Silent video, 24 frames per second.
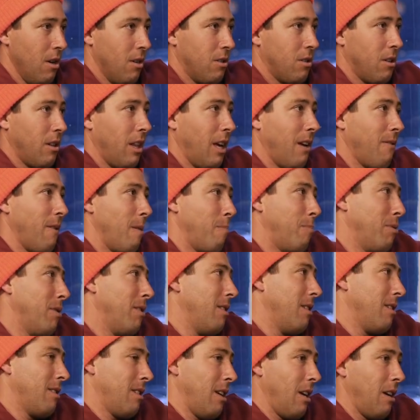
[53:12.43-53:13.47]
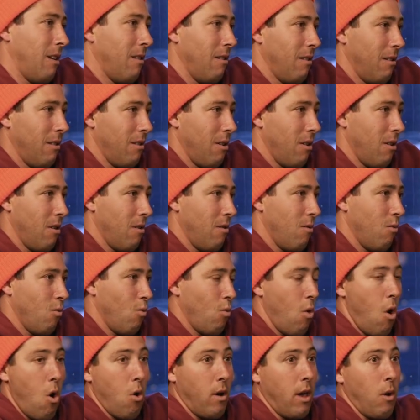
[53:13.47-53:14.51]
So like, if I put this like,
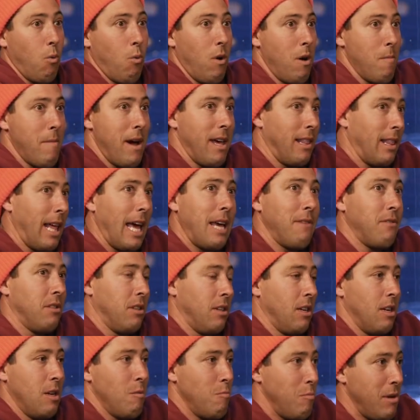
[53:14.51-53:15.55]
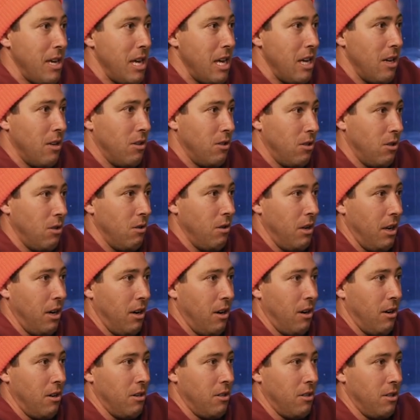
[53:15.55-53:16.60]
okay, where my life's gonna be in 2
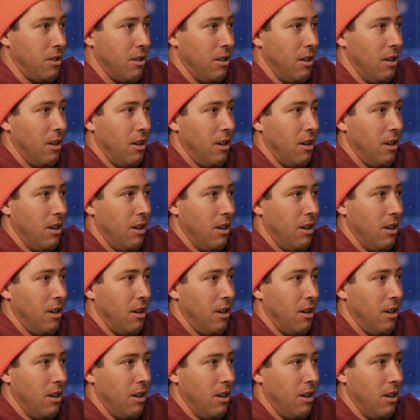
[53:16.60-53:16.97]
years,